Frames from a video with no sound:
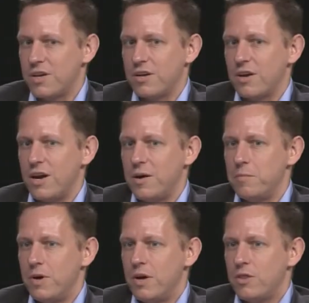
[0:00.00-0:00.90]
think
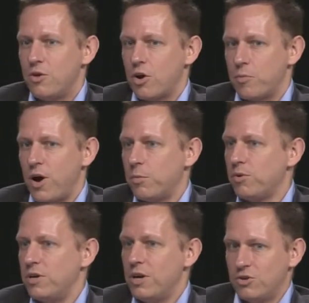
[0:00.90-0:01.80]
um, there are
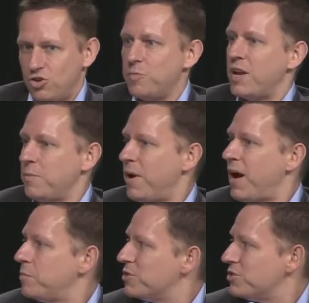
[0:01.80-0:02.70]
probably too many
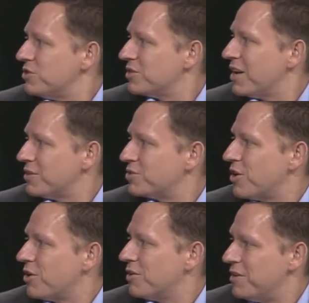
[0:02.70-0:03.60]
bad businesses getting
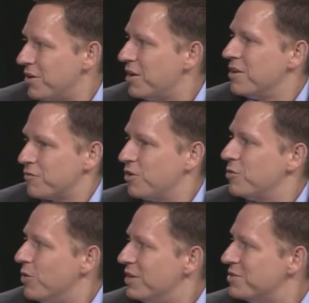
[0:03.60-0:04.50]
started and not enough
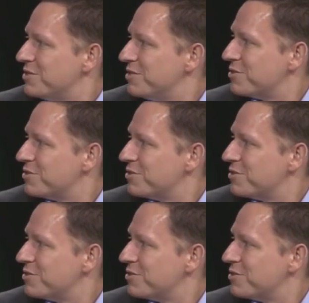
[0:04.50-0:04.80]
good ones.